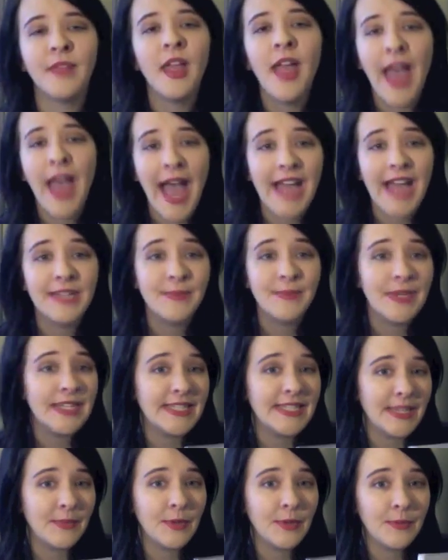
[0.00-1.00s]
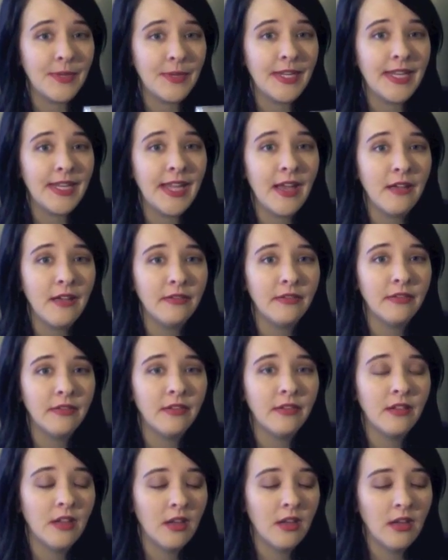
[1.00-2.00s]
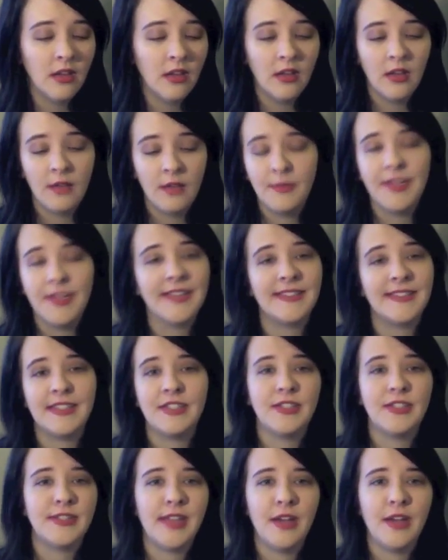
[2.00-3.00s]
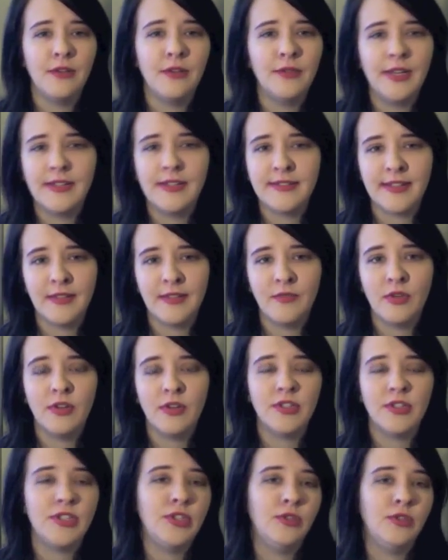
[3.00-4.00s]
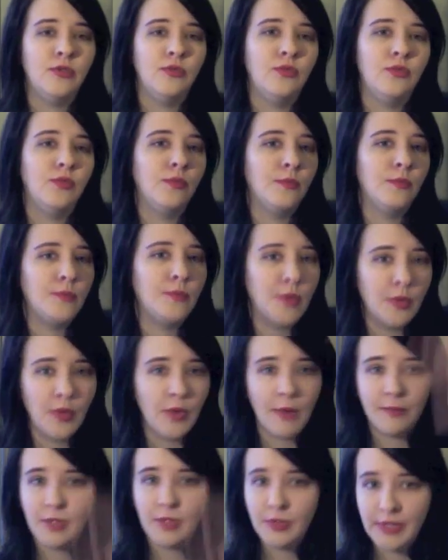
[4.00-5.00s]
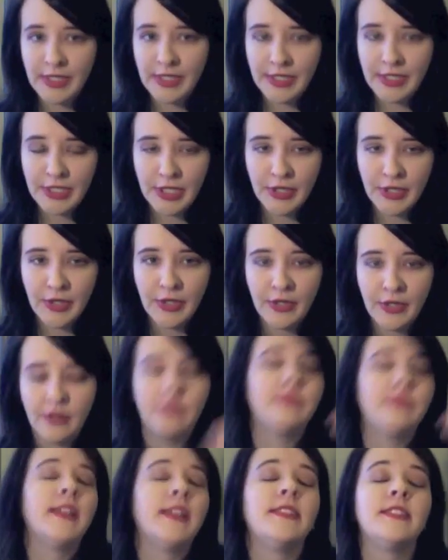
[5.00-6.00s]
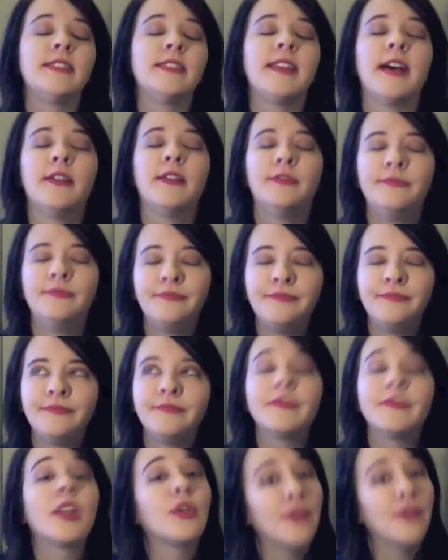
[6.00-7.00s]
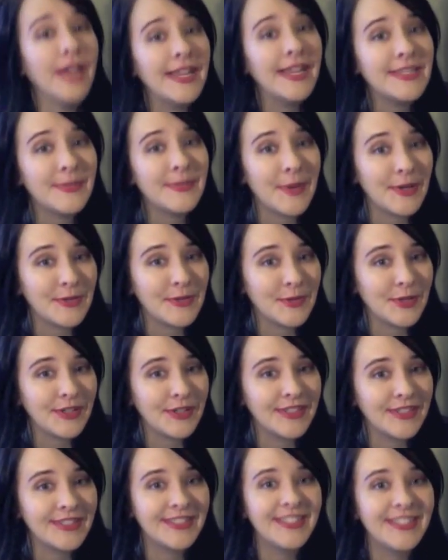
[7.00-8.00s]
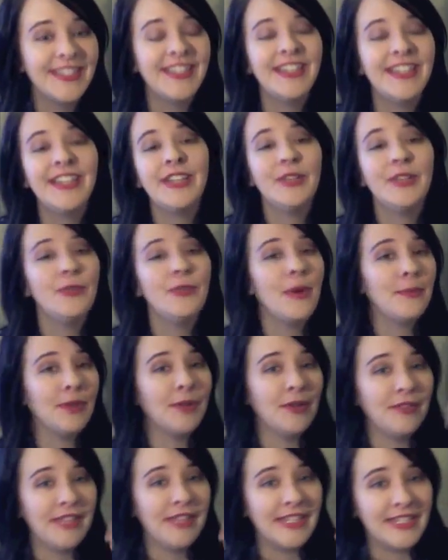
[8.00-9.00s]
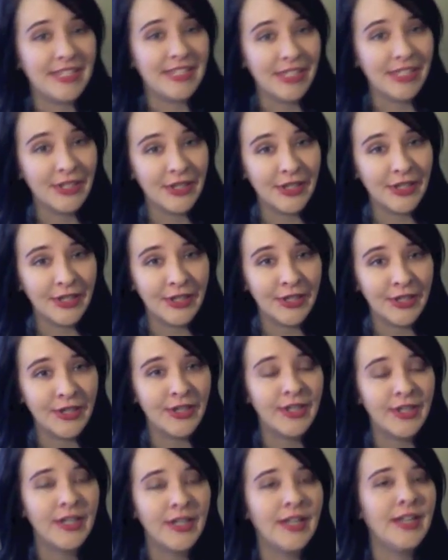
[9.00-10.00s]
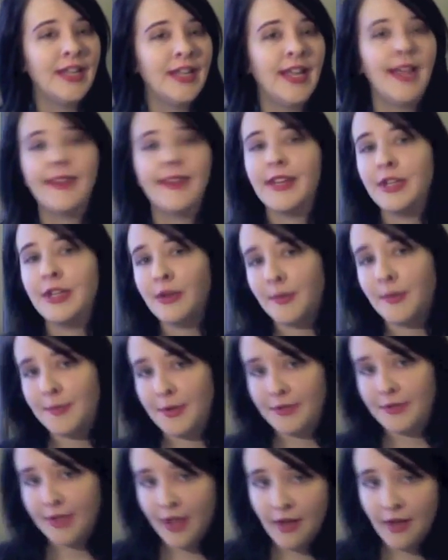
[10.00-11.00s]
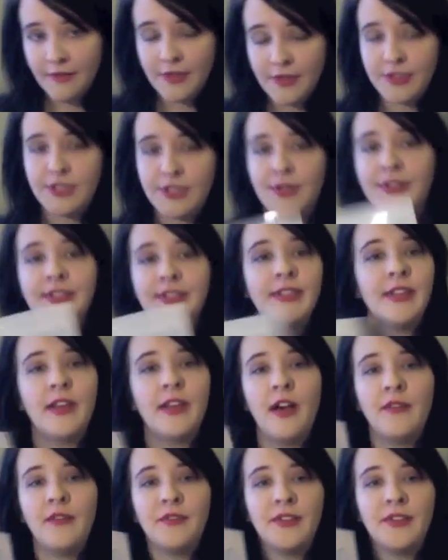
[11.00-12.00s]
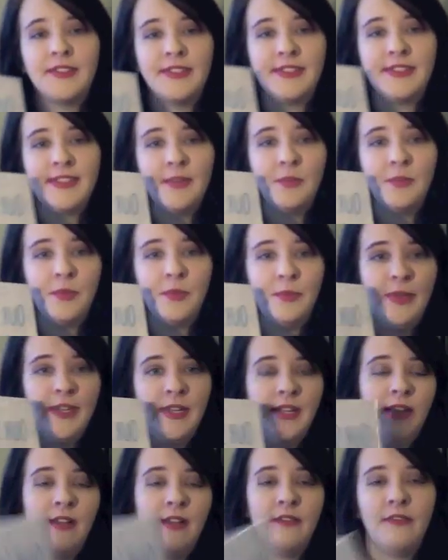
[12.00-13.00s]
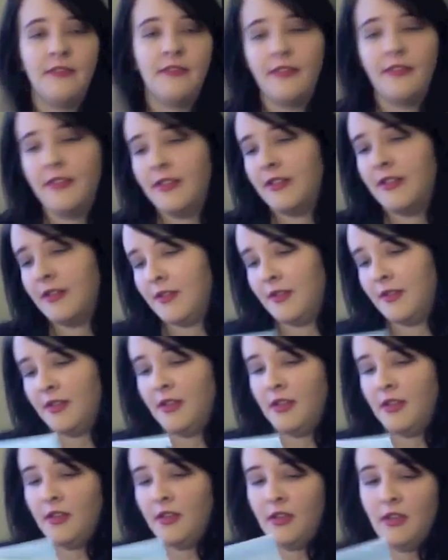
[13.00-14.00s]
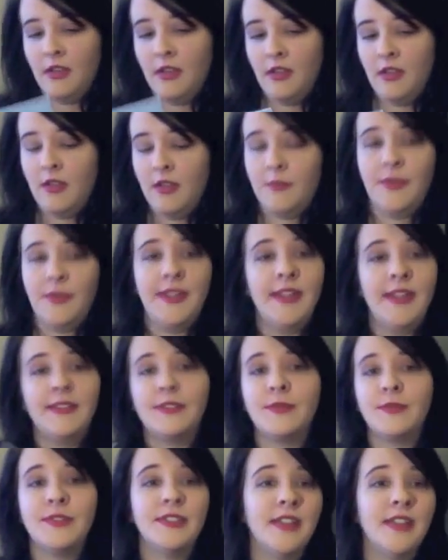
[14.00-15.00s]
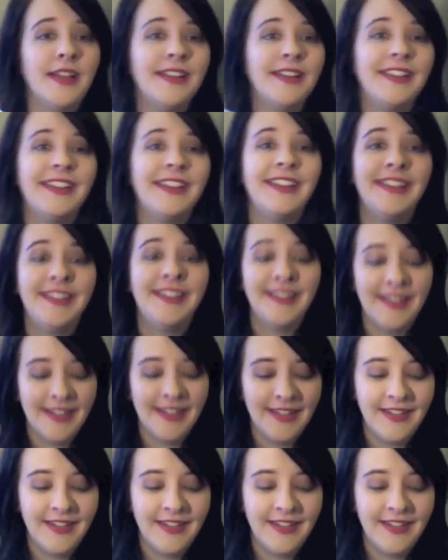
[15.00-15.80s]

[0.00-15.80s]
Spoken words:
had to be a separate PDF because that's just how InDesign works. You upload the interior, or that's just how CreateSpace works. You upload the interior, and then you upload the cover. So I did the cover as a separate PDF. But yeah, this was done in